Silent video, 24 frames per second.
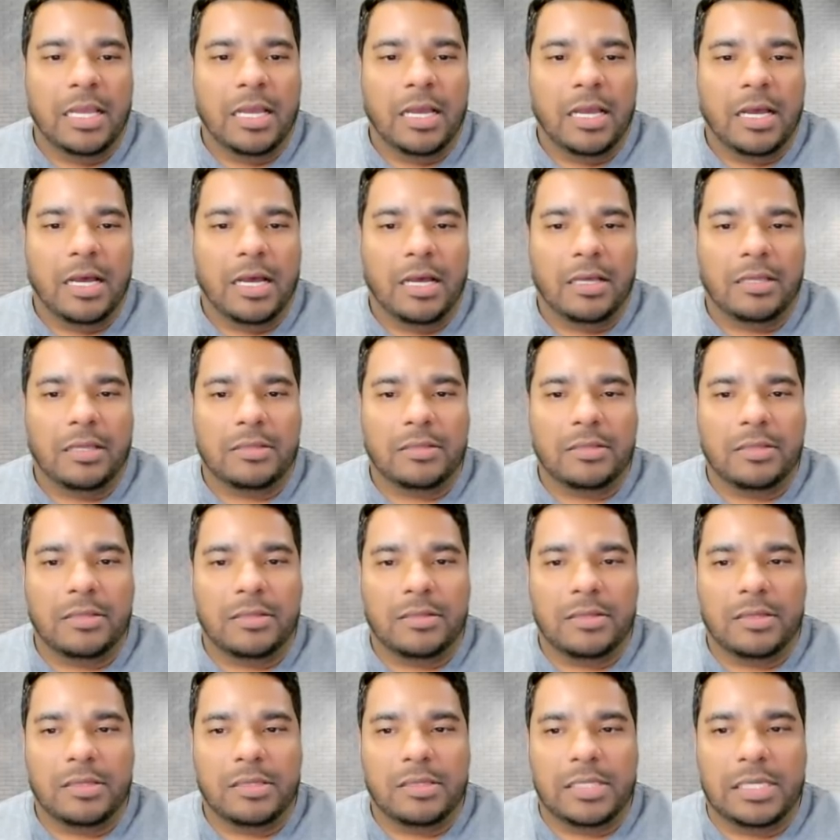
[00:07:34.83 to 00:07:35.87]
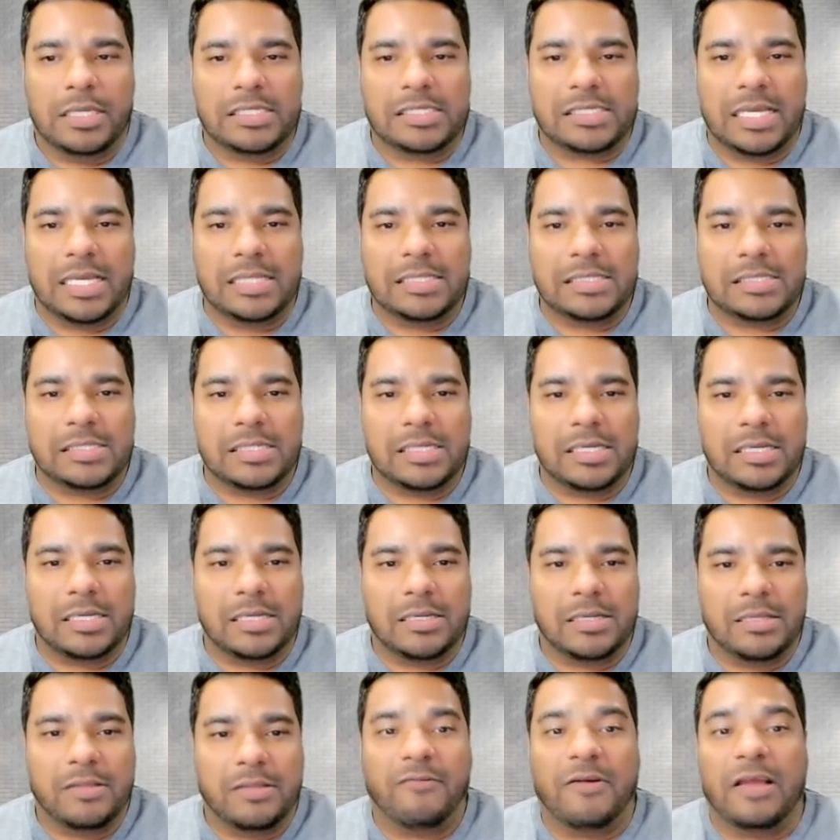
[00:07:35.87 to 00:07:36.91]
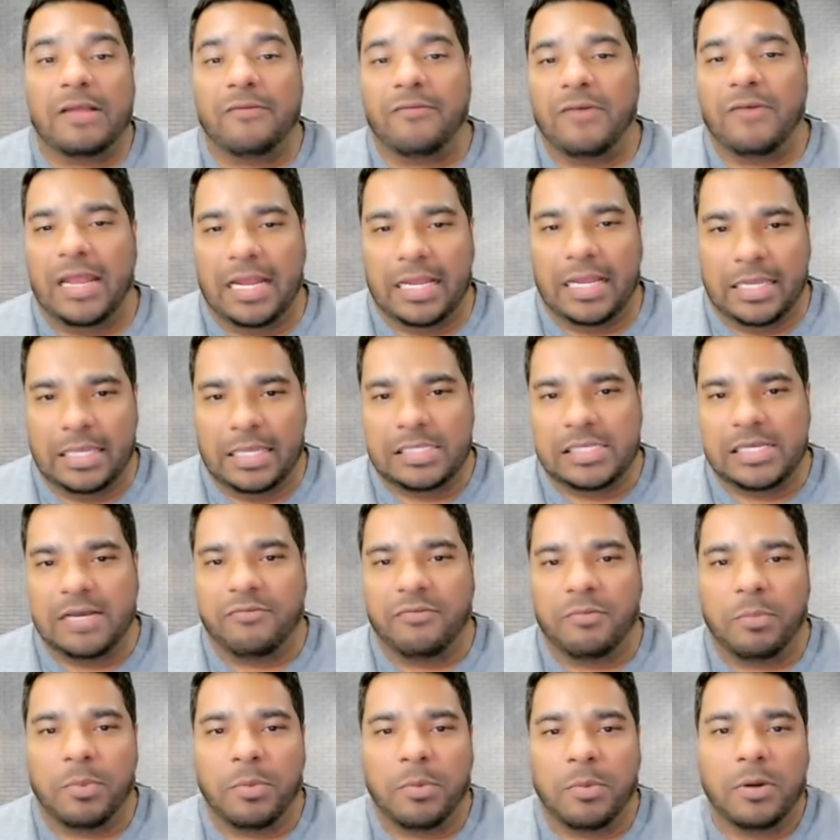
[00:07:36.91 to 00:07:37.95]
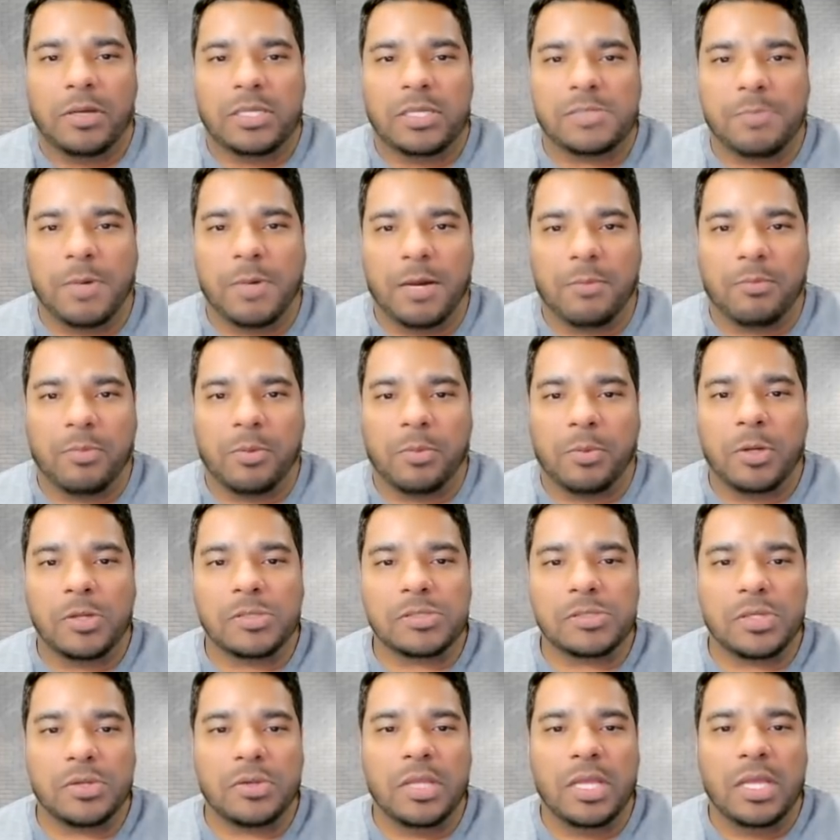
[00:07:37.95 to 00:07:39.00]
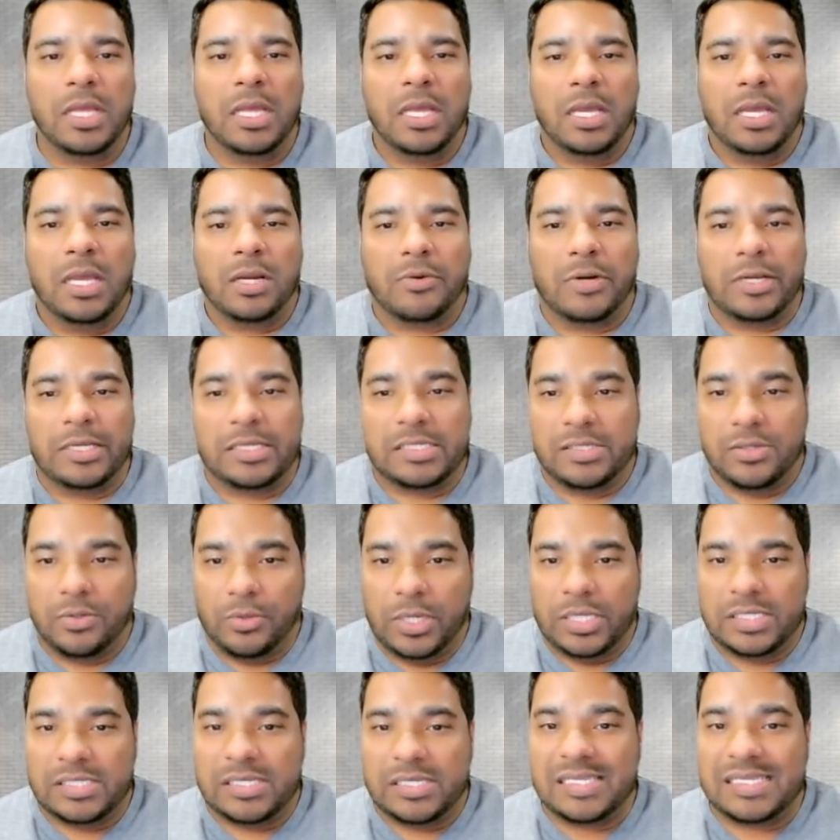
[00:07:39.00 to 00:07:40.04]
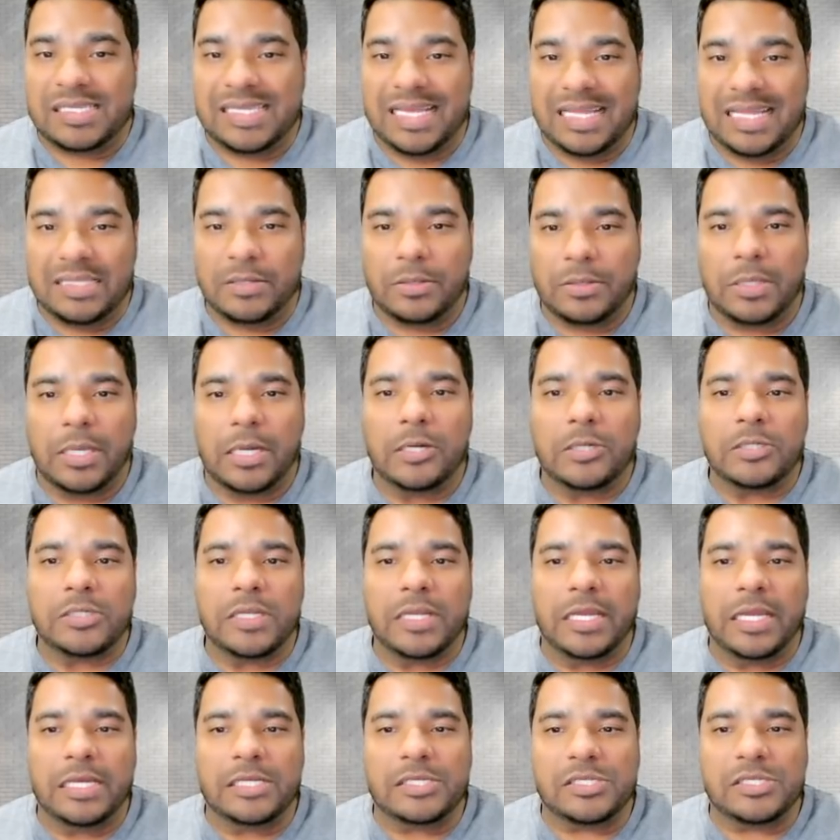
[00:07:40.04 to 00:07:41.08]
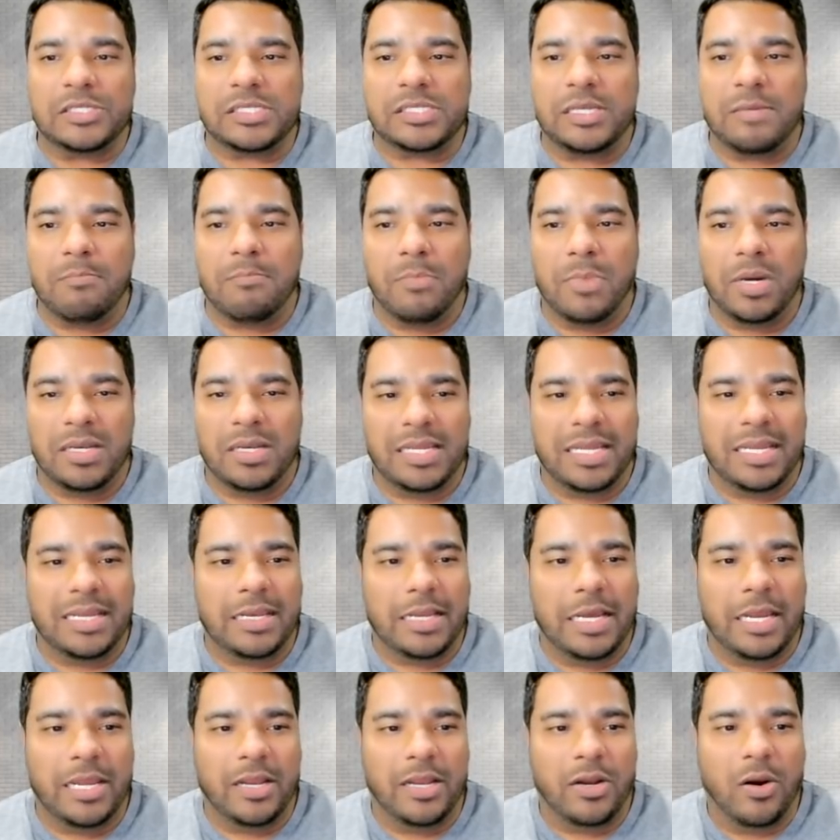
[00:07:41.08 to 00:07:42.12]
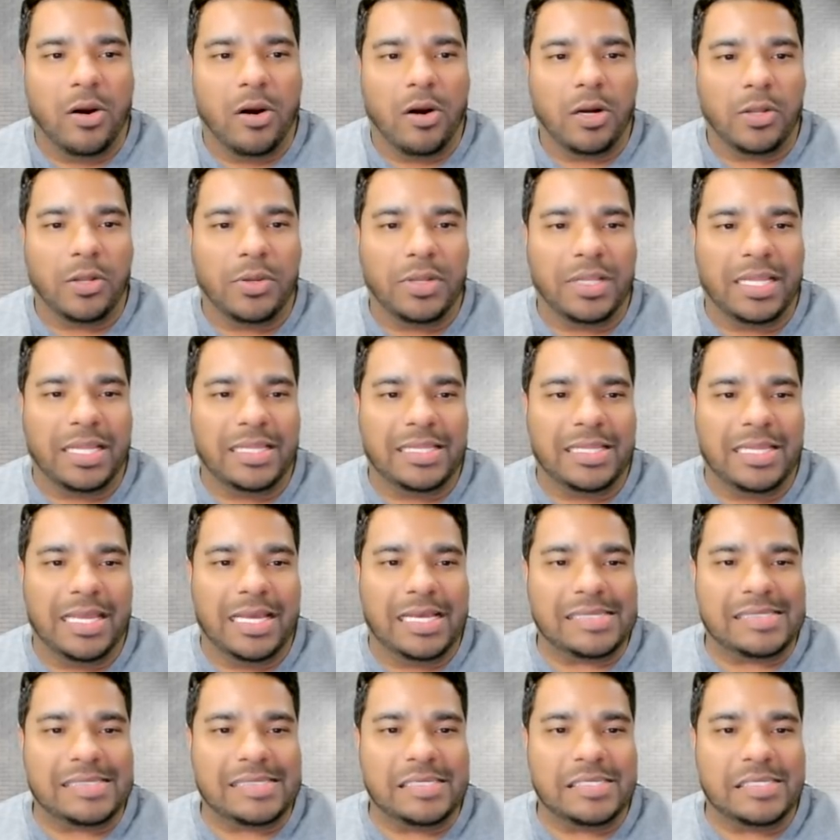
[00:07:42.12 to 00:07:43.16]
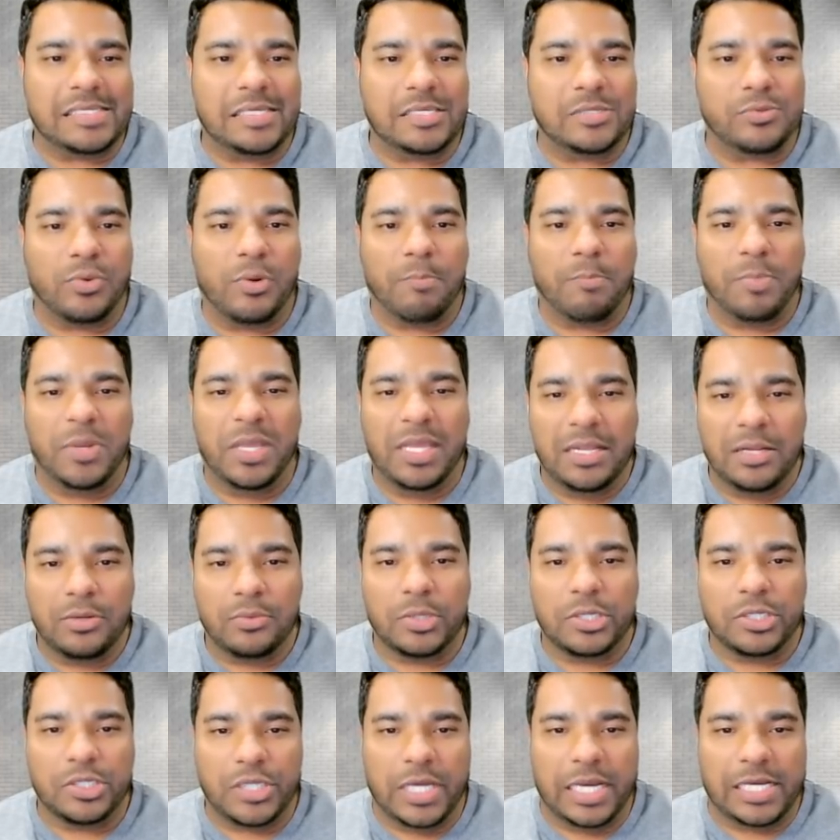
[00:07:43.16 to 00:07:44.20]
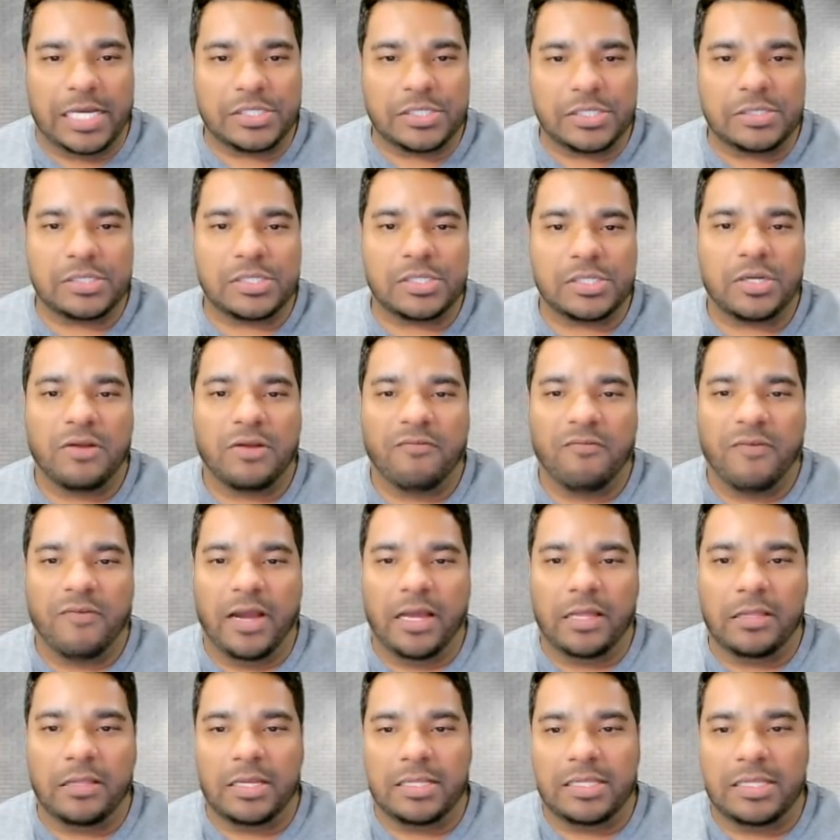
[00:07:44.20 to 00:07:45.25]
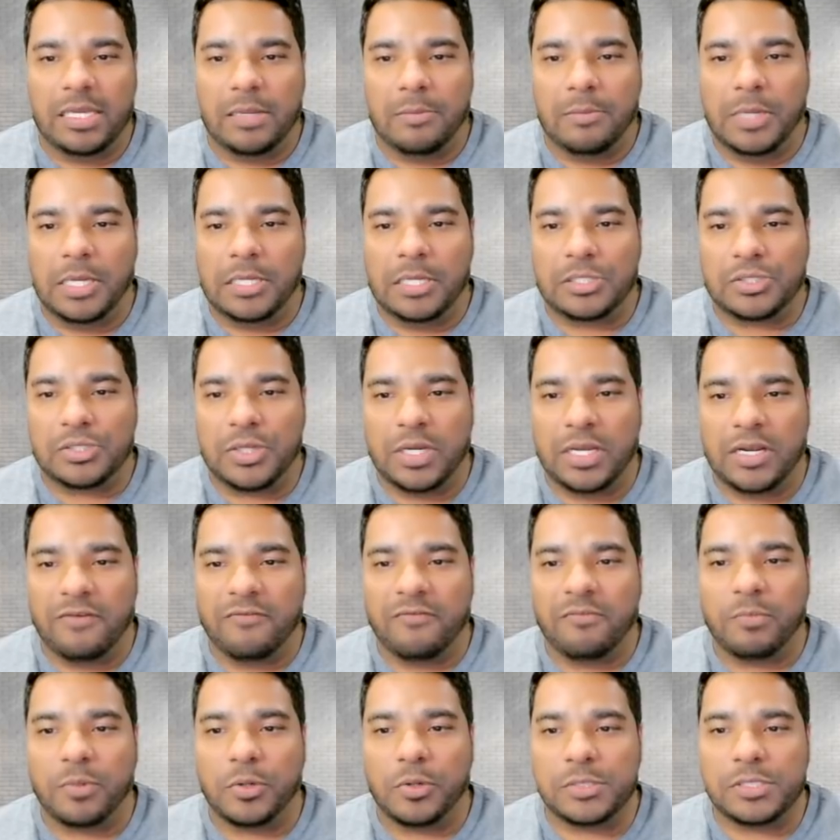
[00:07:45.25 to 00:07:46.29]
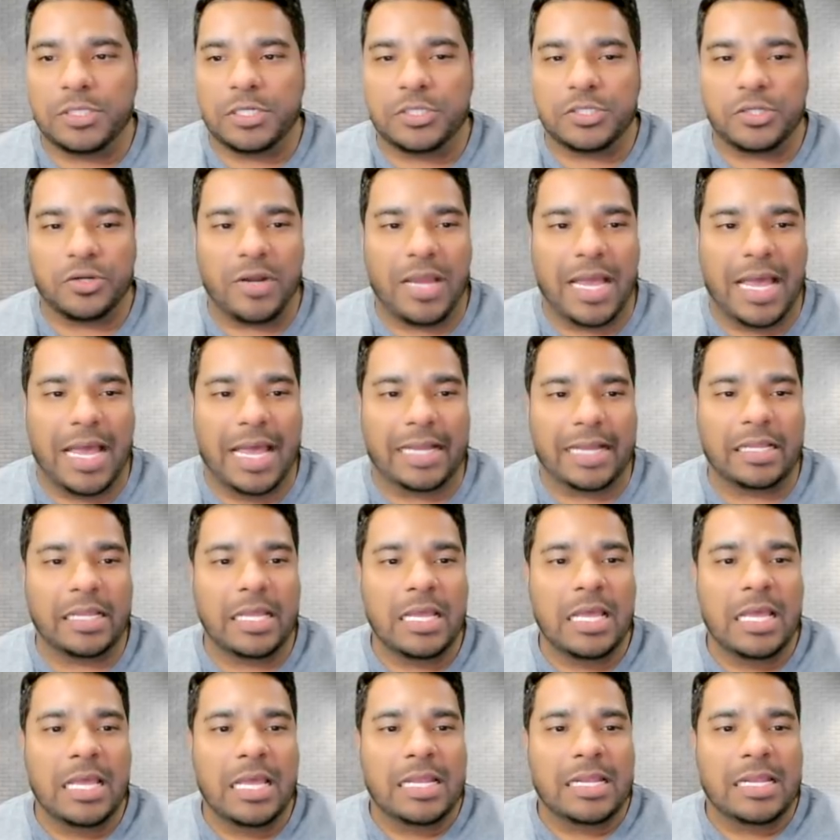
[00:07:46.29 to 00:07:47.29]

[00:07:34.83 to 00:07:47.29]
Uh, they sent uh, the VanEck E T F uh, spot proposal. Grayscale sent a letter to the agency Monday night arguing that the S E C's repeated rejections could violate the Administrative Procedure Act.